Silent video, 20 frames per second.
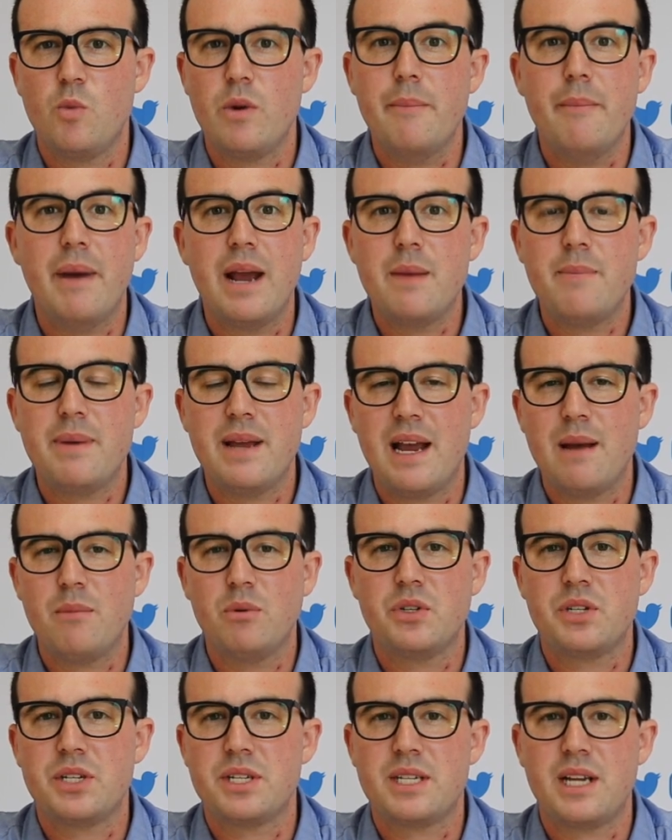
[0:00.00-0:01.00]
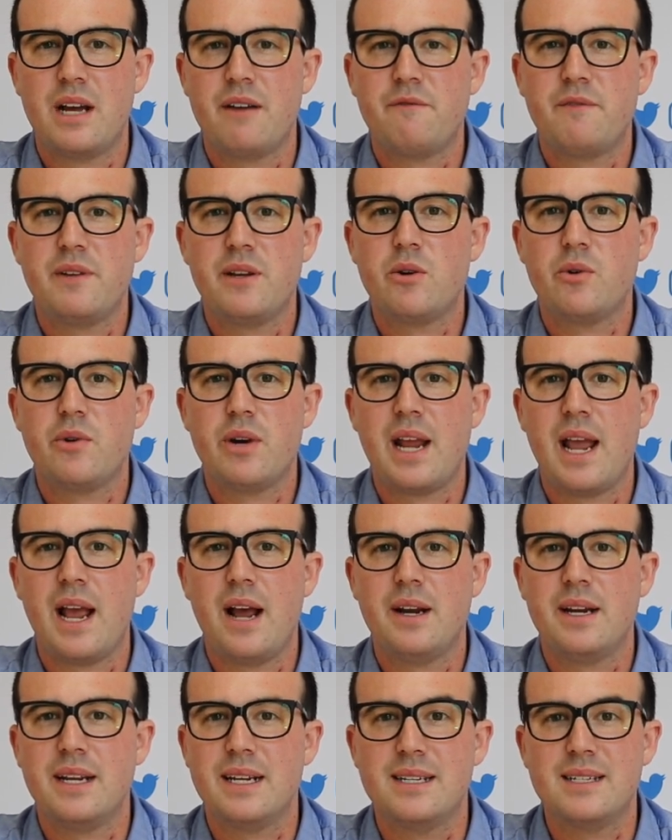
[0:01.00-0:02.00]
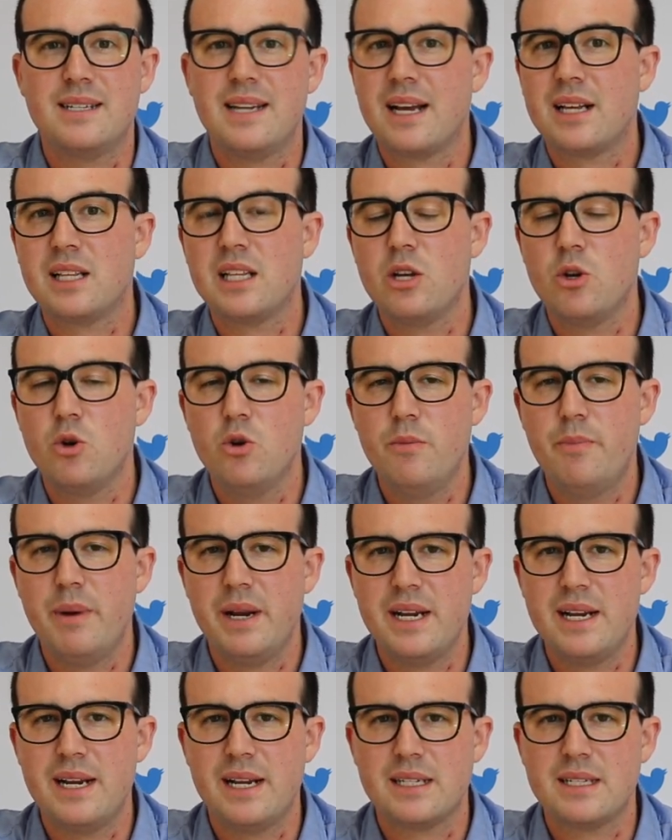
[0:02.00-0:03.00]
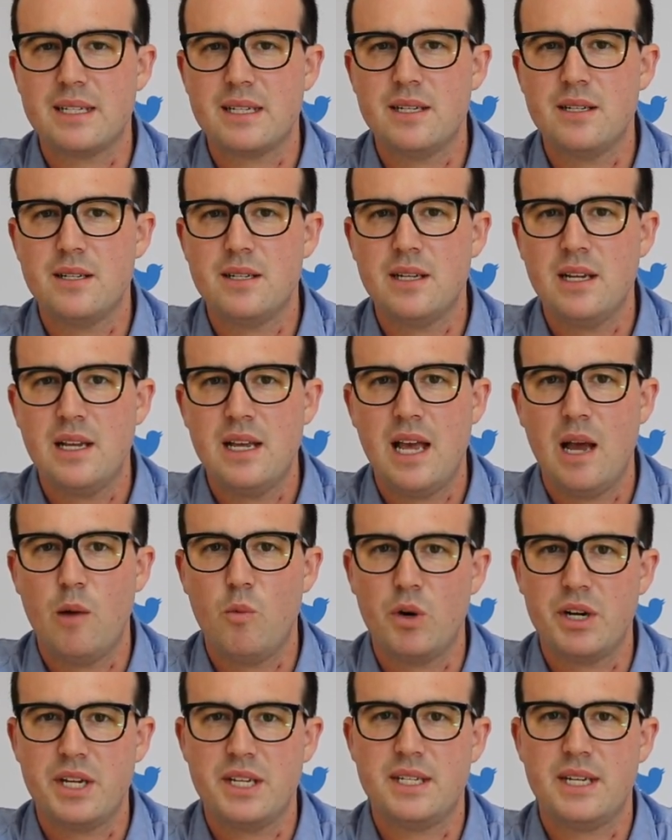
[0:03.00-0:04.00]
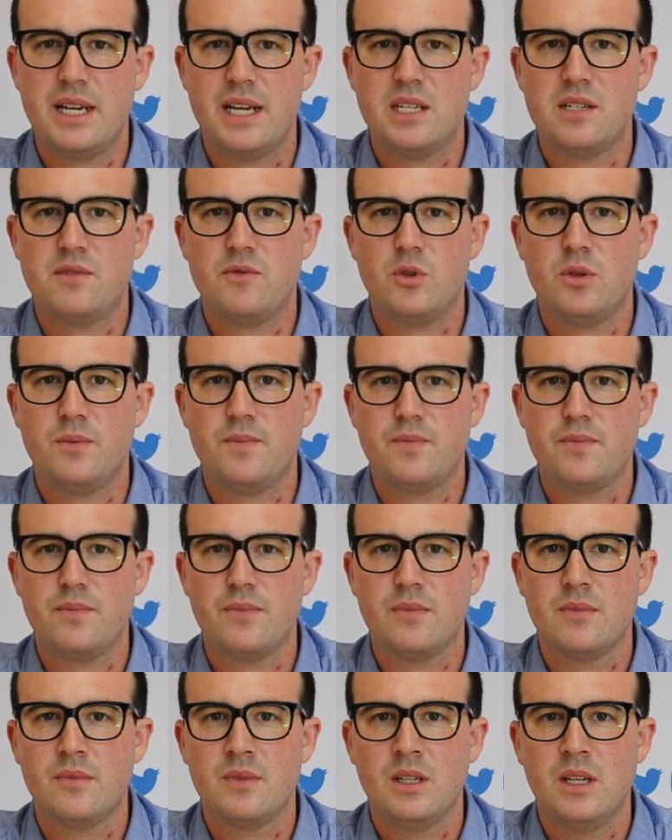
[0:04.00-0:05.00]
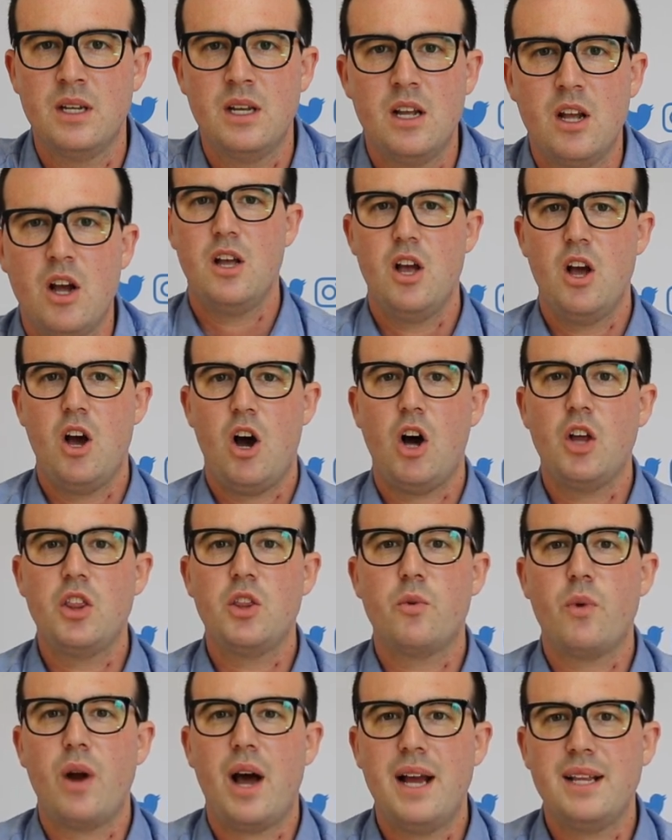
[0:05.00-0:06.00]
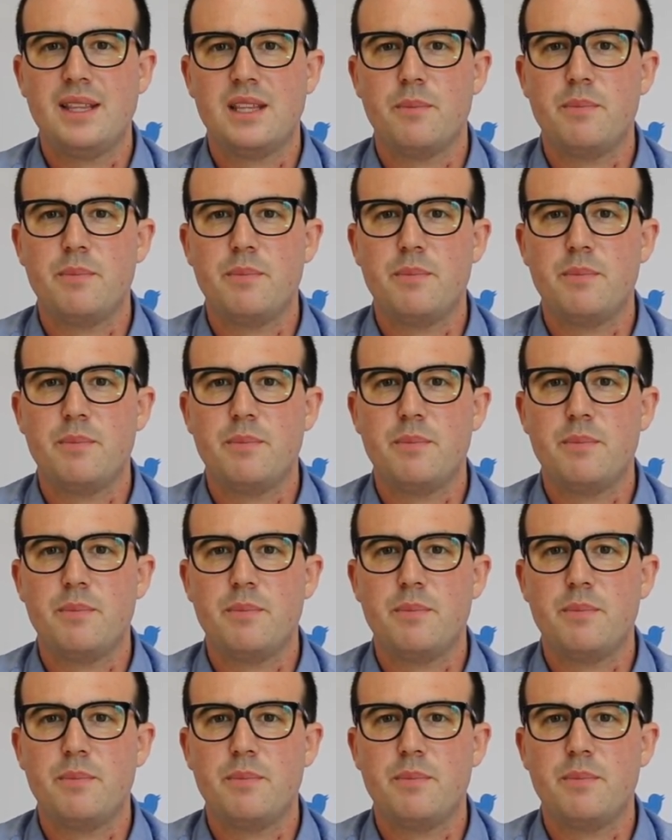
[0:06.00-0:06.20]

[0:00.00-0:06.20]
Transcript: we may be able to start figuring out exactly who Benny Gantz is and what he stands for. On the right,